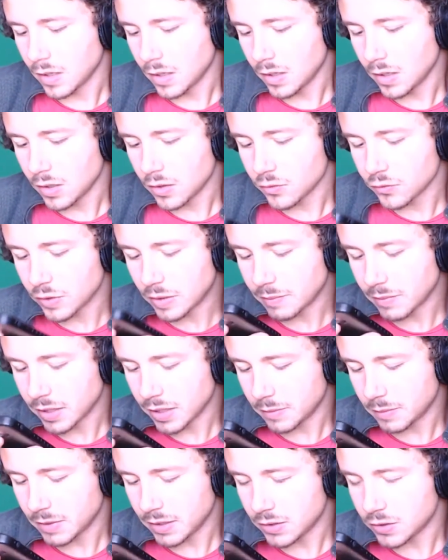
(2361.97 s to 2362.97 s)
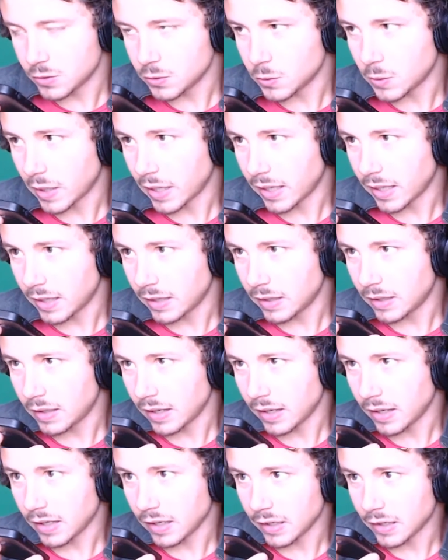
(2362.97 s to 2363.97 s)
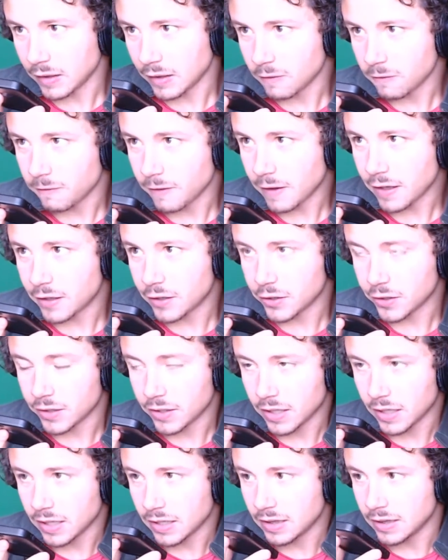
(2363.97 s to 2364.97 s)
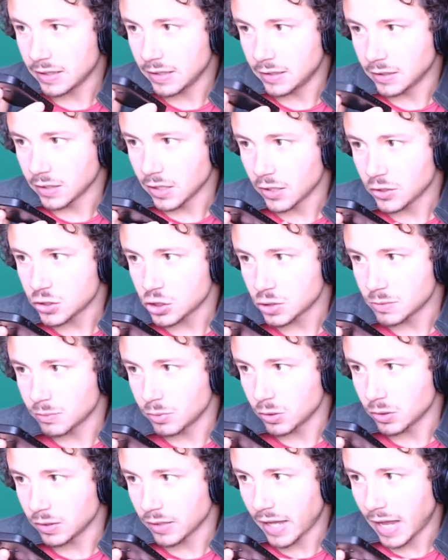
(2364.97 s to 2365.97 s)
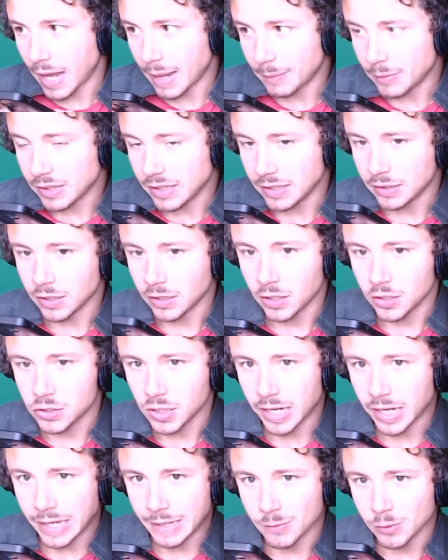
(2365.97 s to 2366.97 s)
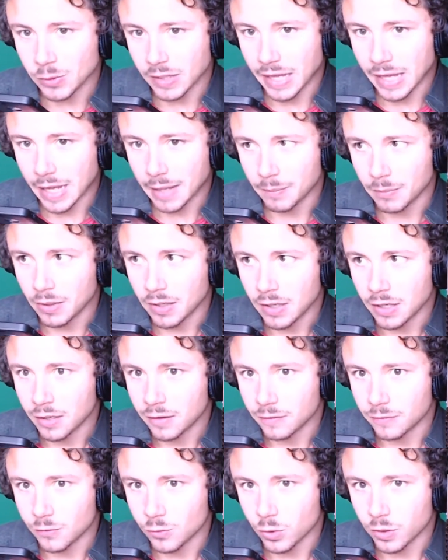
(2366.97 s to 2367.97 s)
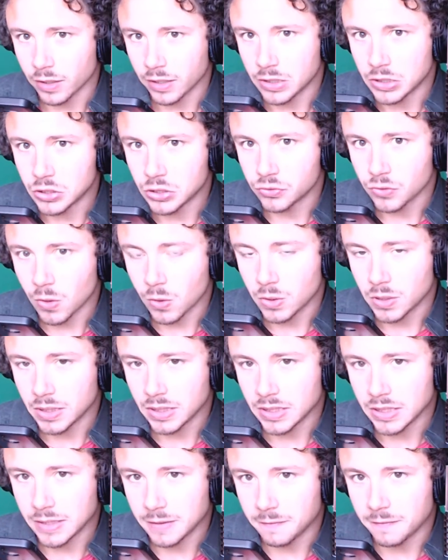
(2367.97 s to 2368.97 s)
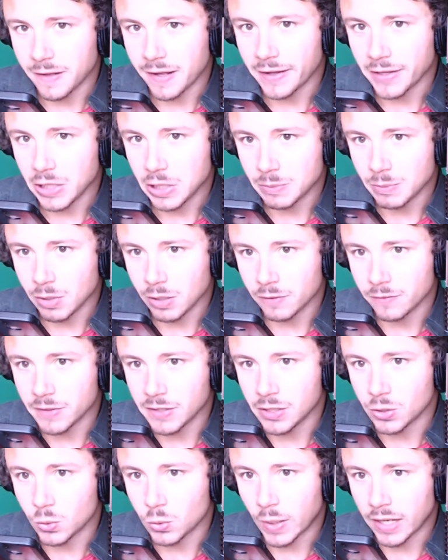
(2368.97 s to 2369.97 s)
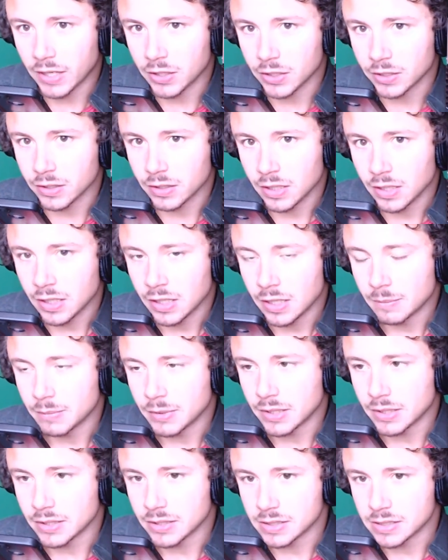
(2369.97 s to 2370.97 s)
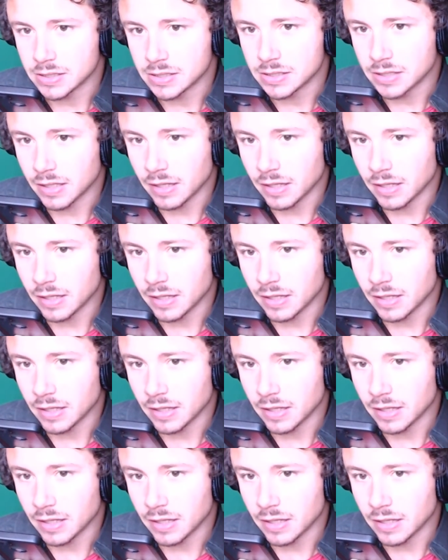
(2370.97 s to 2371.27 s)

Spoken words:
Remind me to add a fader in the Touchable app, the Touchable app, for controlling the volume of equator, because,